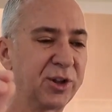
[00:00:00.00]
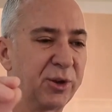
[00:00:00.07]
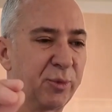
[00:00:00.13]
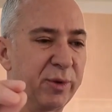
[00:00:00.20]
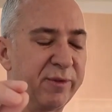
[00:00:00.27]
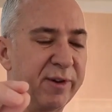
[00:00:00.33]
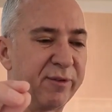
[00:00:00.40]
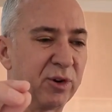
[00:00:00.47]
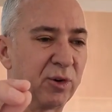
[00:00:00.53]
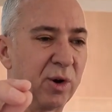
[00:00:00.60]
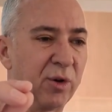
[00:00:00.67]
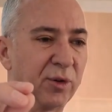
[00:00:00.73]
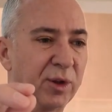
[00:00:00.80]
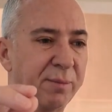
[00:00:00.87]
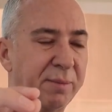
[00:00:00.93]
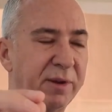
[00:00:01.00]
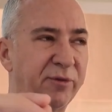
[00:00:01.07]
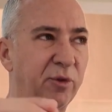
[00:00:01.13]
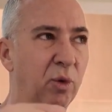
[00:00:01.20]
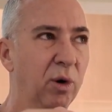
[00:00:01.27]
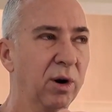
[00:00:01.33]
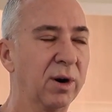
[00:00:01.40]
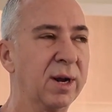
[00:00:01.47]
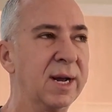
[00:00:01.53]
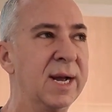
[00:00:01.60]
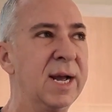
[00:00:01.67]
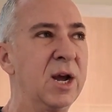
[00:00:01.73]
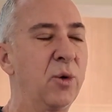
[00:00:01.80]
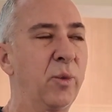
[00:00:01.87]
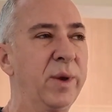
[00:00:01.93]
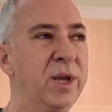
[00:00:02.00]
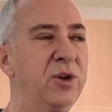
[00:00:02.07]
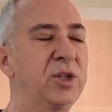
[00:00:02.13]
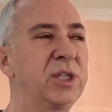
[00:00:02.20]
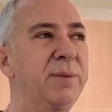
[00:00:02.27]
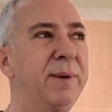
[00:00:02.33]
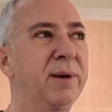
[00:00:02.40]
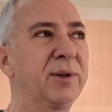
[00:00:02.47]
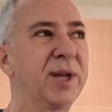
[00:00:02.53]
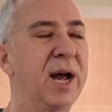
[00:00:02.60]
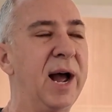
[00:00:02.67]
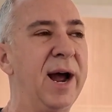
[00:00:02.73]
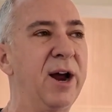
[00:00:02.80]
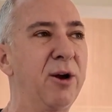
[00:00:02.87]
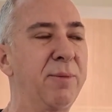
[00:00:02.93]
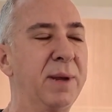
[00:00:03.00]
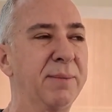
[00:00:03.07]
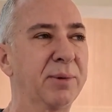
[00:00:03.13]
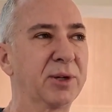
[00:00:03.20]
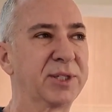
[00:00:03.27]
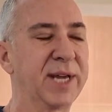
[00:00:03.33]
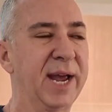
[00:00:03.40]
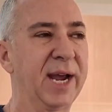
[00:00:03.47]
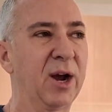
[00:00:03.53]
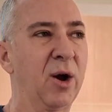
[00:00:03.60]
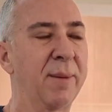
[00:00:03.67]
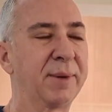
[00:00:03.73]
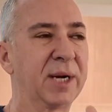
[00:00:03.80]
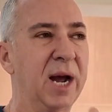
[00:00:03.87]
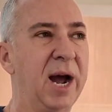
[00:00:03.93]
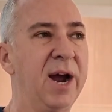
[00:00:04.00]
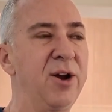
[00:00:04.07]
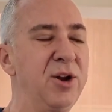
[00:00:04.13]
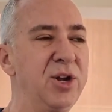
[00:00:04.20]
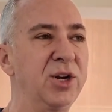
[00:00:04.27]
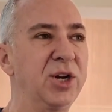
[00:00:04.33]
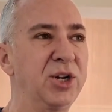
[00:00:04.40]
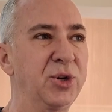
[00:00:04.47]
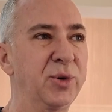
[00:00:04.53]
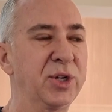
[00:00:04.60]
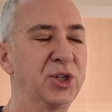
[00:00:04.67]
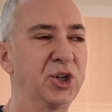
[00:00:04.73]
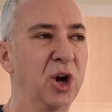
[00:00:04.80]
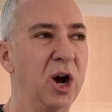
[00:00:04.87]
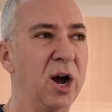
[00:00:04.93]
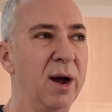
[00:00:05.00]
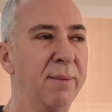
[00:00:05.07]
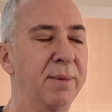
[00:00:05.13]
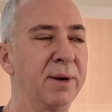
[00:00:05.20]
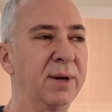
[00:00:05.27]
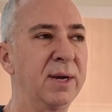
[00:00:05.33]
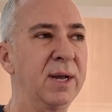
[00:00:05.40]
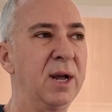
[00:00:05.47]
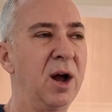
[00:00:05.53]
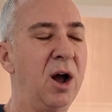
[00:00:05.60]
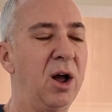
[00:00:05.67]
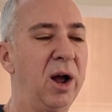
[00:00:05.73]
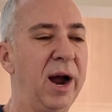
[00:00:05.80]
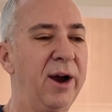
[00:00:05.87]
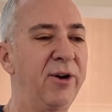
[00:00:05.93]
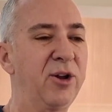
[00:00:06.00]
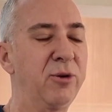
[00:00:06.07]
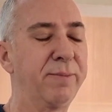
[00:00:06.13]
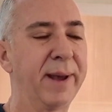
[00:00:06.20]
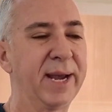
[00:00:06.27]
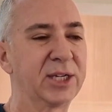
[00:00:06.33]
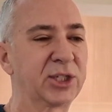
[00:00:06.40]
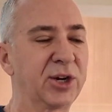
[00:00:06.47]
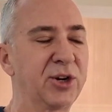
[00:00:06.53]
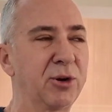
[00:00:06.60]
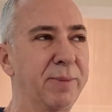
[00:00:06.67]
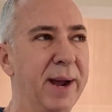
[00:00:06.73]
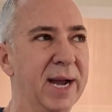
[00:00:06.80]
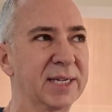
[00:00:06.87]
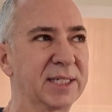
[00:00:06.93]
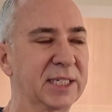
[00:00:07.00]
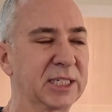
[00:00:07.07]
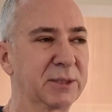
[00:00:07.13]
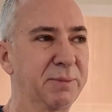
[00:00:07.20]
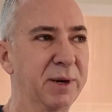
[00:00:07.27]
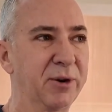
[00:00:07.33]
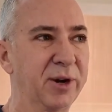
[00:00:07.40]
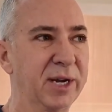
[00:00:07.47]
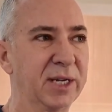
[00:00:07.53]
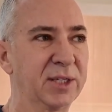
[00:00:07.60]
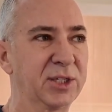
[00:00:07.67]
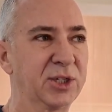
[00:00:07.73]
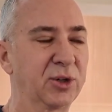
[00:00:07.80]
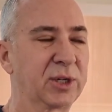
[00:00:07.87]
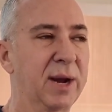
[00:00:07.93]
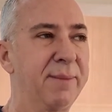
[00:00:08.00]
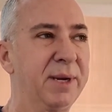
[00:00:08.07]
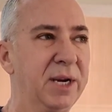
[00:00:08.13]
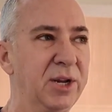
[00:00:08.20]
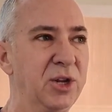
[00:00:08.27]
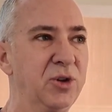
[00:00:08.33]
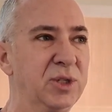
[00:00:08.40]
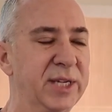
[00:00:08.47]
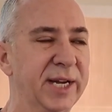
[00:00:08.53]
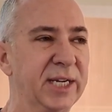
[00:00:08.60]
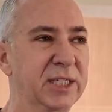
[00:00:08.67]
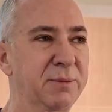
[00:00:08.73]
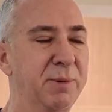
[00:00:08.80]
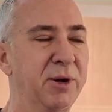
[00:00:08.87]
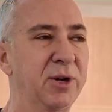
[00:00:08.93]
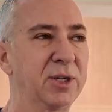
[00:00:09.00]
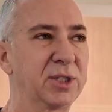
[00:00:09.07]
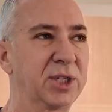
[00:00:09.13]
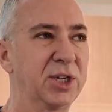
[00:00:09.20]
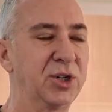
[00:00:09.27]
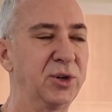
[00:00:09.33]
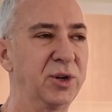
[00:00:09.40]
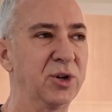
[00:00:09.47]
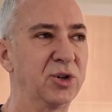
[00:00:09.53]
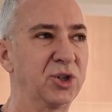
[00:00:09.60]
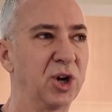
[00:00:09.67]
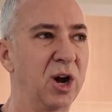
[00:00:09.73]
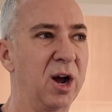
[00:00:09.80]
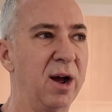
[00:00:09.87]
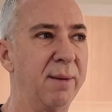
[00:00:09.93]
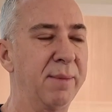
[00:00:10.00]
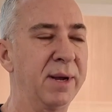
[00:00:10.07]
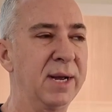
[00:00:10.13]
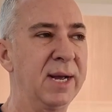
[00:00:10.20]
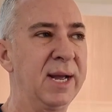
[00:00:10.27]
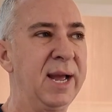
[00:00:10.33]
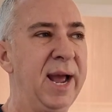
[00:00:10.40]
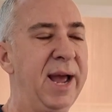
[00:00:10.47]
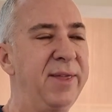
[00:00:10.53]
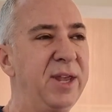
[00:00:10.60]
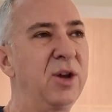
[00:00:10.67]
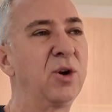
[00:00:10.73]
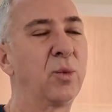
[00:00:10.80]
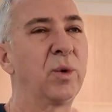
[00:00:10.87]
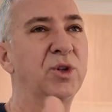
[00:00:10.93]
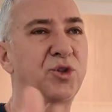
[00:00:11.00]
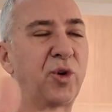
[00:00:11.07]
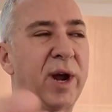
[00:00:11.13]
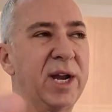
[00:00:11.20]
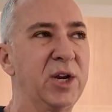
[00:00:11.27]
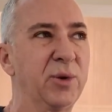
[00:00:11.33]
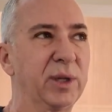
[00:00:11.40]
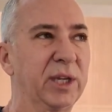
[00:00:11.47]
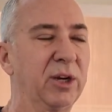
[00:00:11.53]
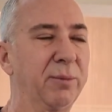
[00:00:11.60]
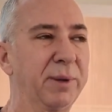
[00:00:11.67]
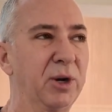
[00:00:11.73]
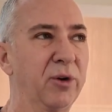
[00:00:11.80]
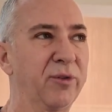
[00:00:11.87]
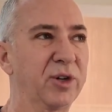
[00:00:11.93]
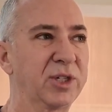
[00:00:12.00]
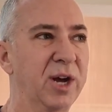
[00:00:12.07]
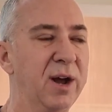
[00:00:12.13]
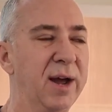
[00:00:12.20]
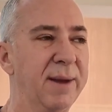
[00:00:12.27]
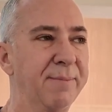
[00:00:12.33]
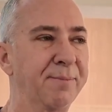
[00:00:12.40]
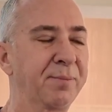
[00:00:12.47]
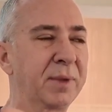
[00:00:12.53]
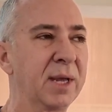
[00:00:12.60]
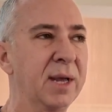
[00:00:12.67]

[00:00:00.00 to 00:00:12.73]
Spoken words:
than we've ever grown them before. We used to be able to hire people saying, I'm going to hire you to do a job. I'll hire you based on your past experience. You'll come in and use that experience to do your job. And, we'll train you a little bit over time.